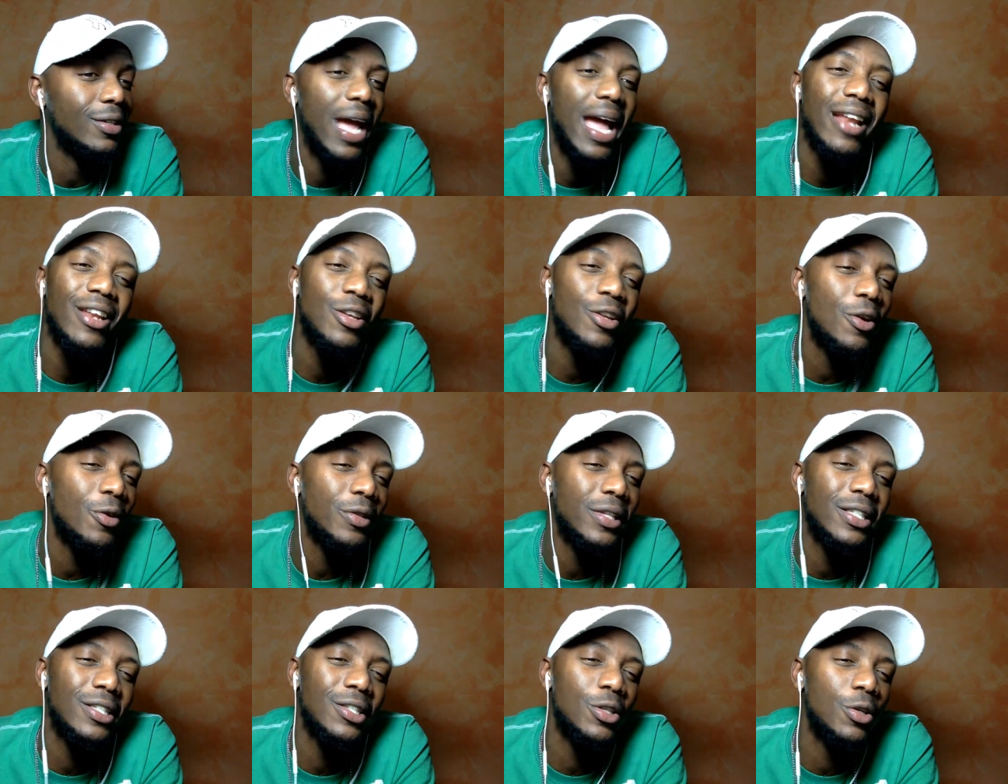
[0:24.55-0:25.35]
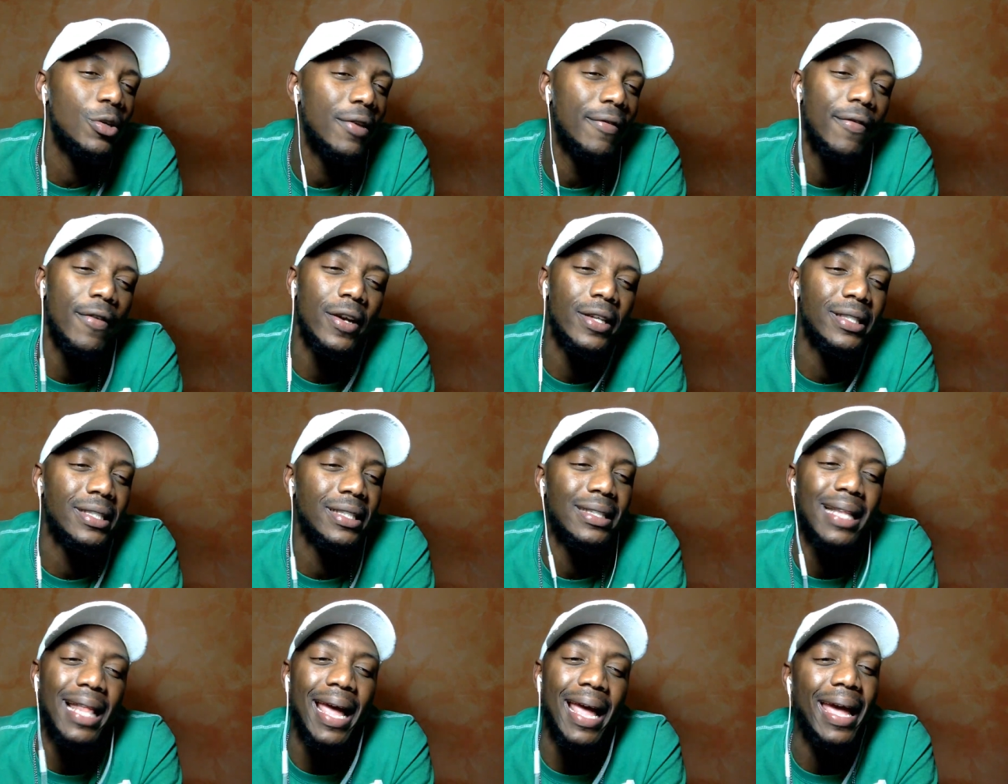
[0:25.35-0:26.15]
And you know this universe
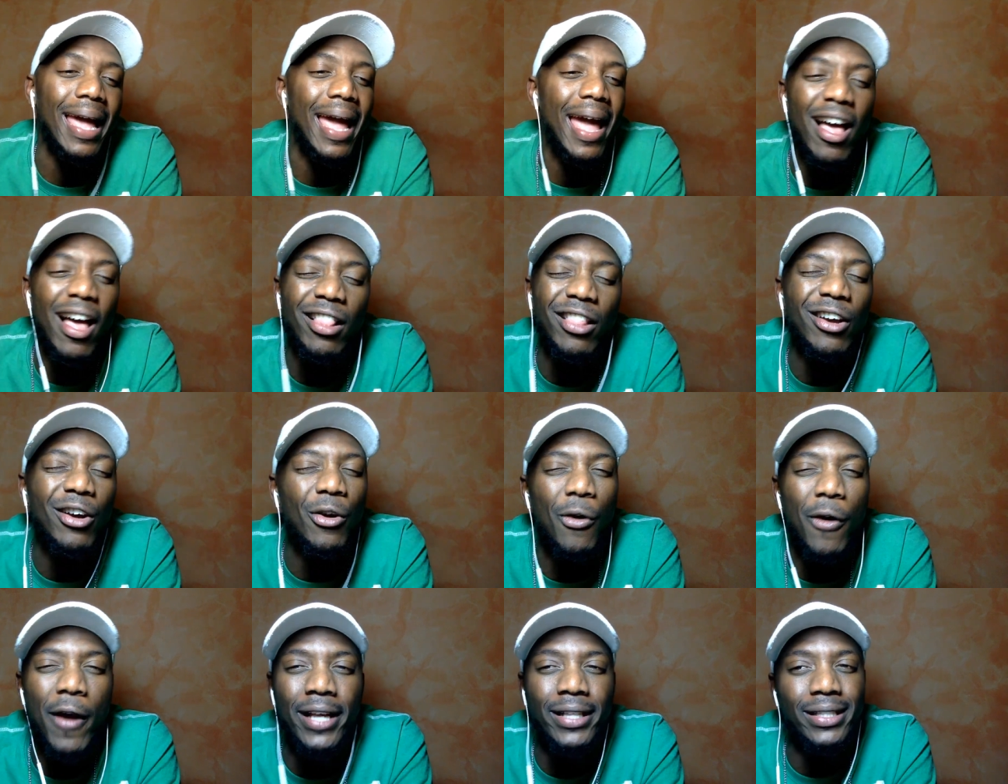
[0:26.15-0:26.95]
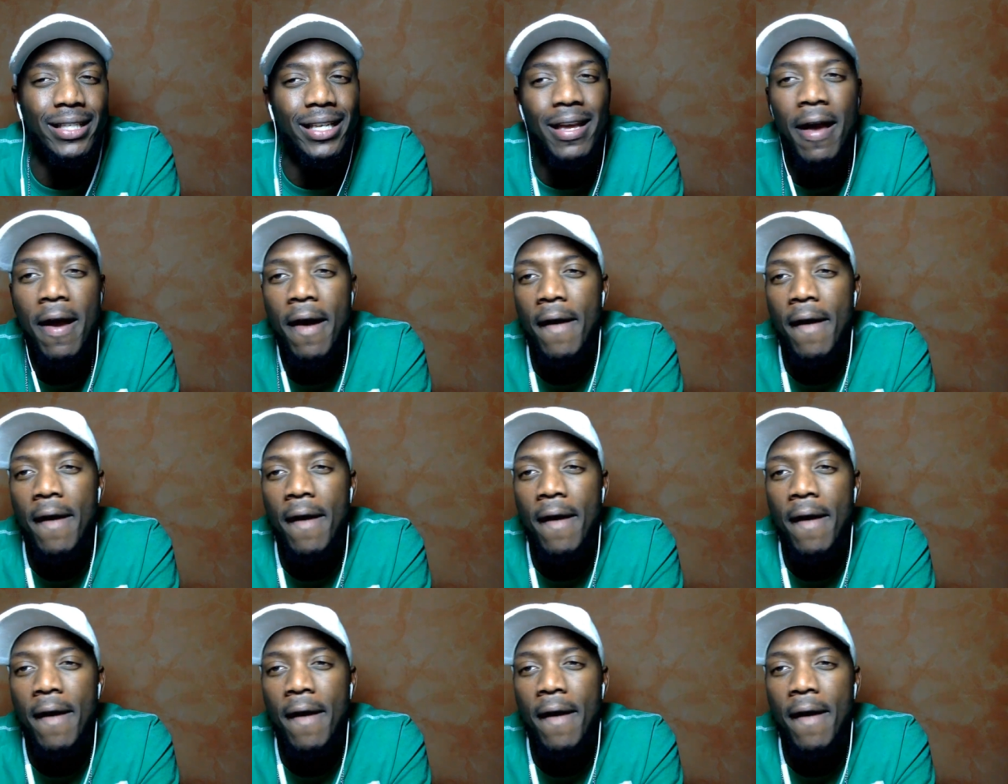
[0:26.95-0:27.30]
is like hella crazy.